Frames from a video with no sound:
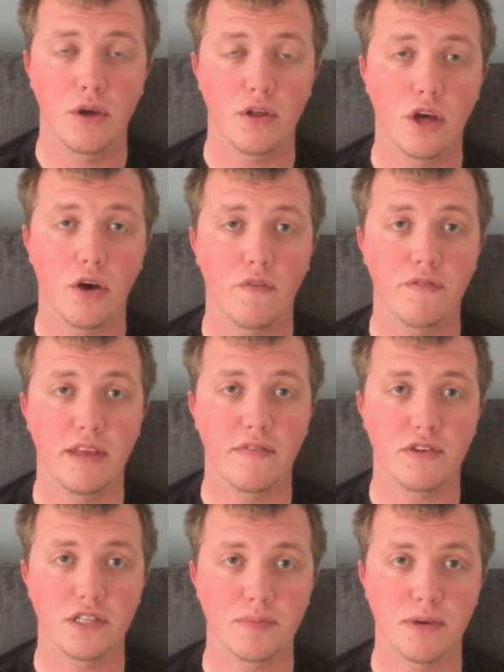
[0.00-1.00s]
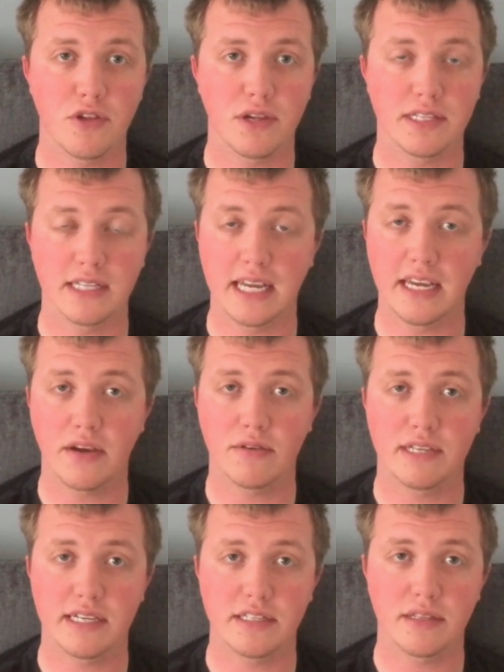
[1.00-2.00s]
of different species and
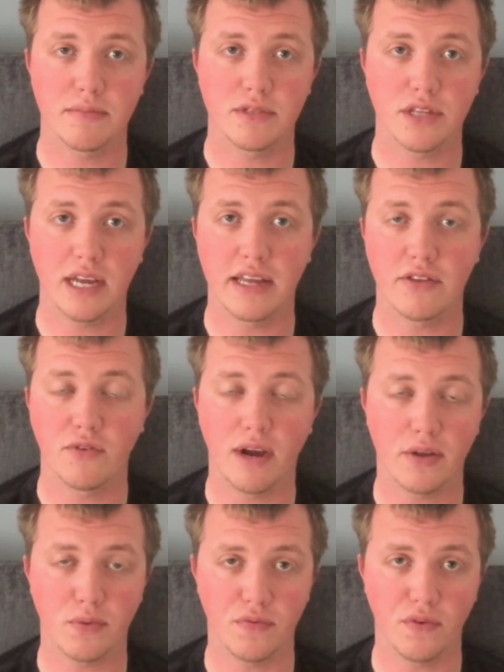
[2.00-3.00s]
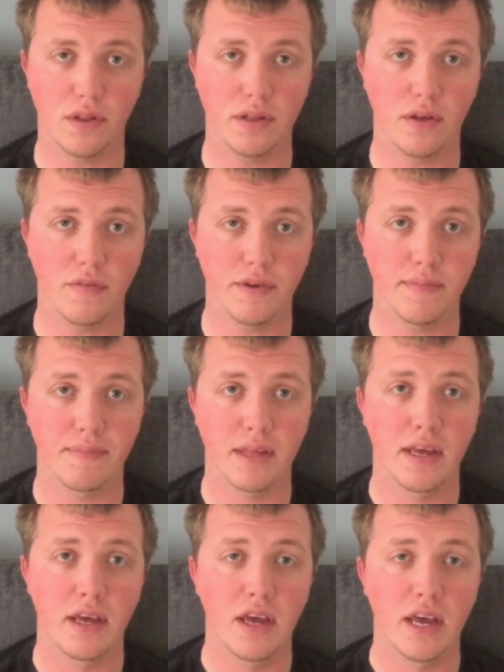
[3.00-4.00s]
ecosystems to interact with one another.
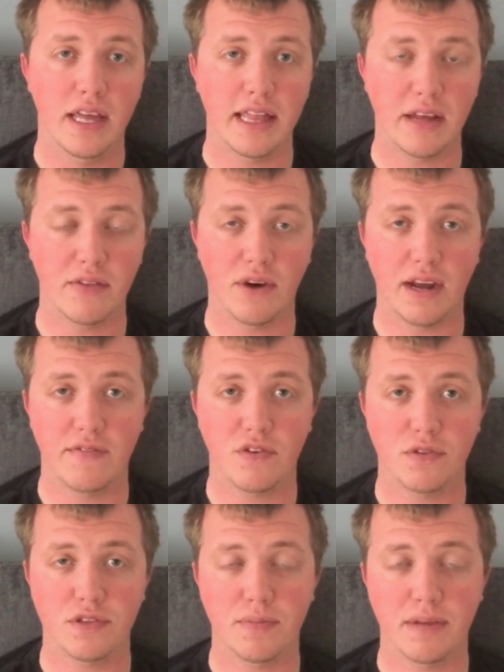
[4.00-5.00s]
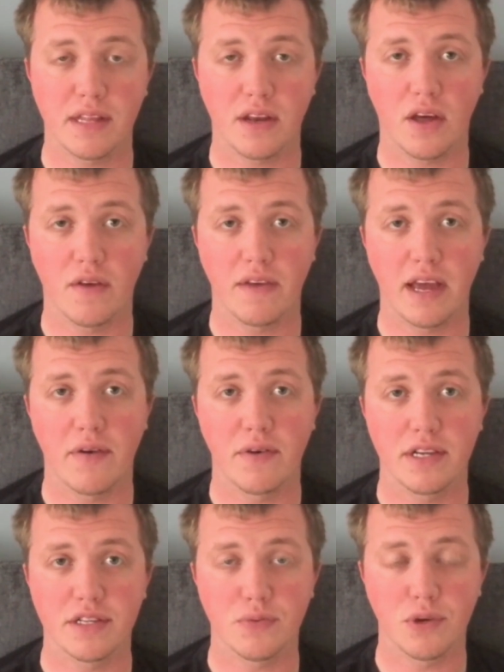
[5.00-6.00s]
Now, there have also been a lot of
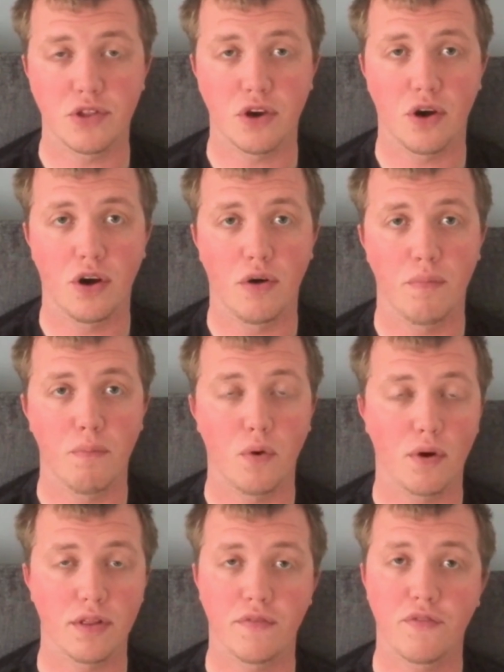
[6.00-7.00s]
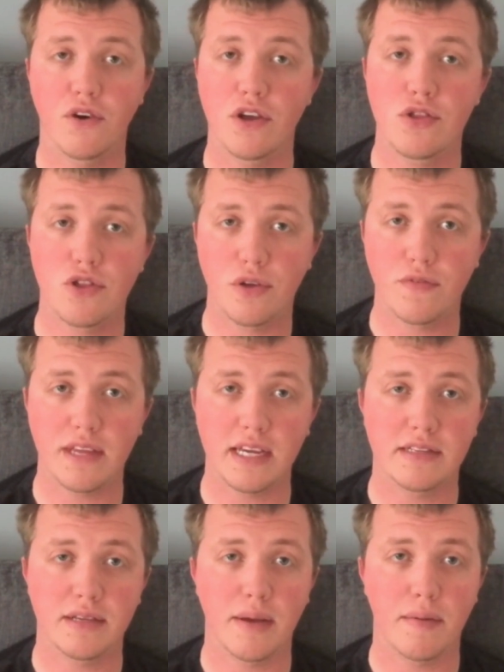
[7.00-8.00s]
areas which are more on the fringe of
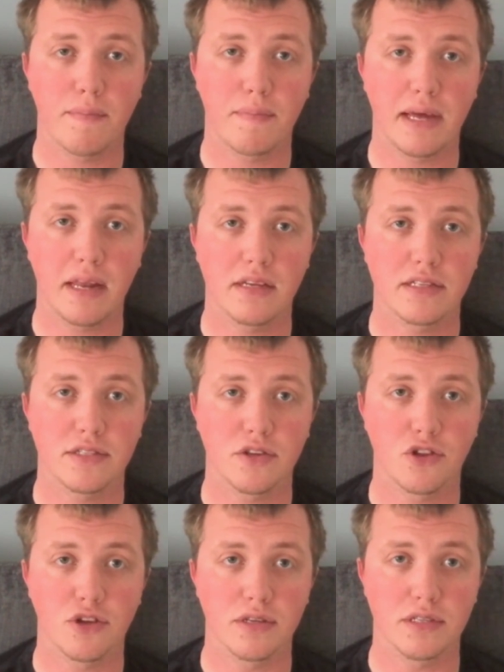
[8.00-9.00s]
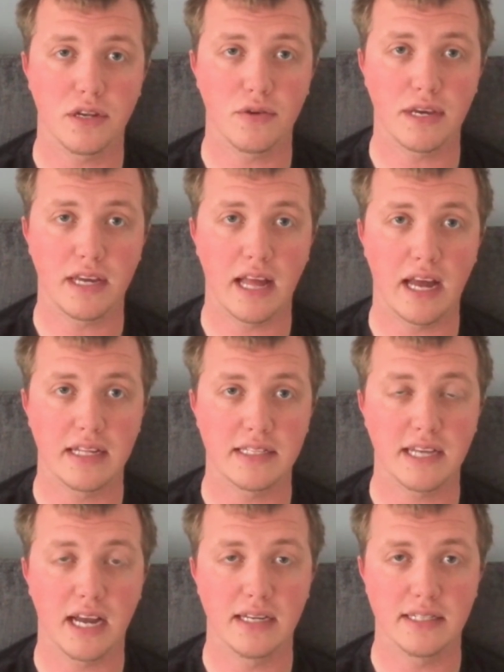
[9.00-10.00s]
these pillars, such as looking at
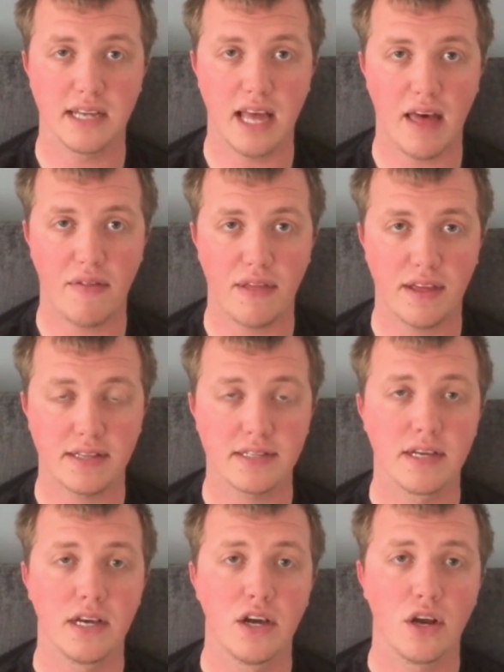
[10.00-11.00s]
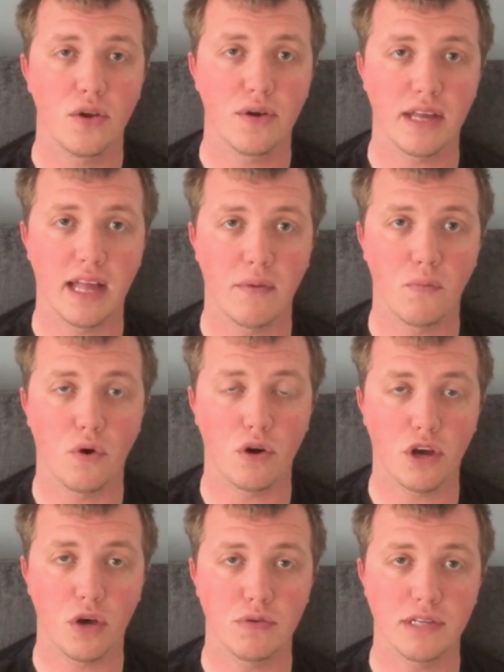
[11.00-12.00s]
science ethics, looking at what
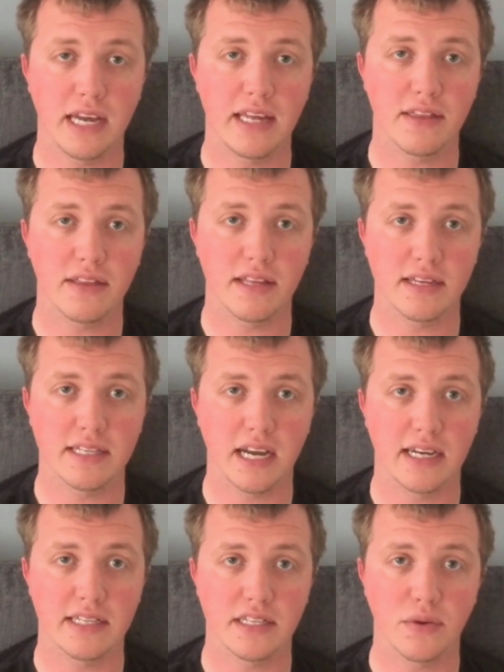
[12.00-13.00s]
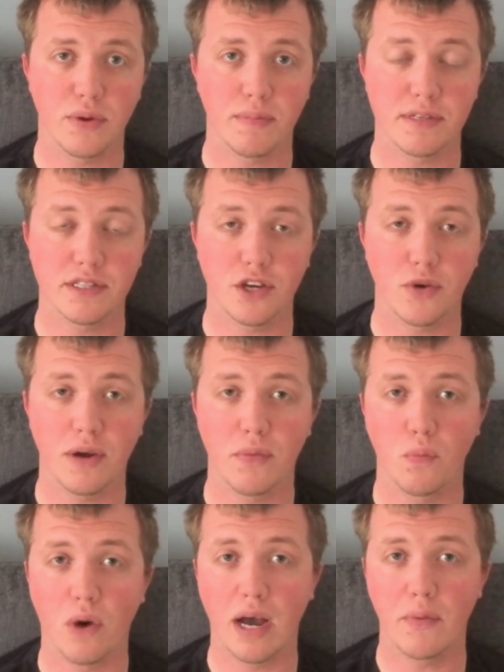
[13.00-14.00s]
goes into the science that we pursue and
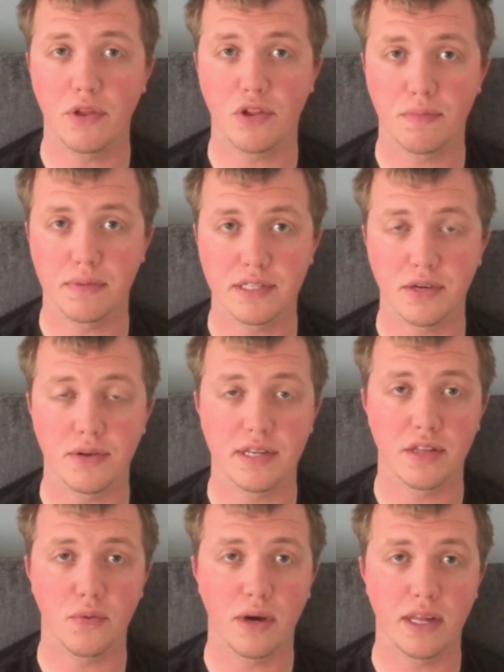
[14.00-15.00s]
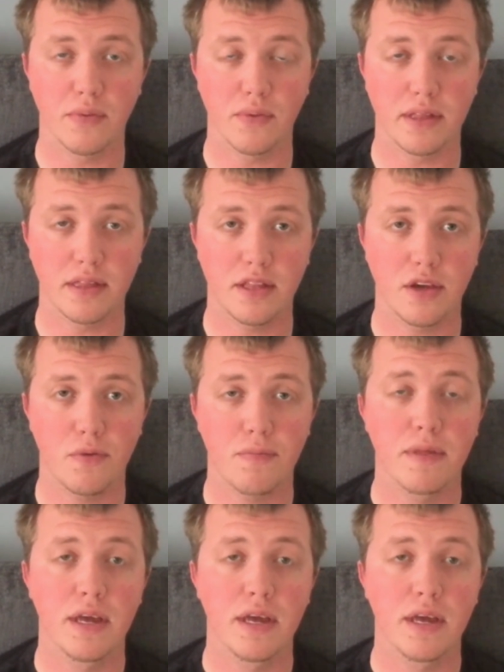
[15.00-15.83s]
why we should pursue it in the way that we do,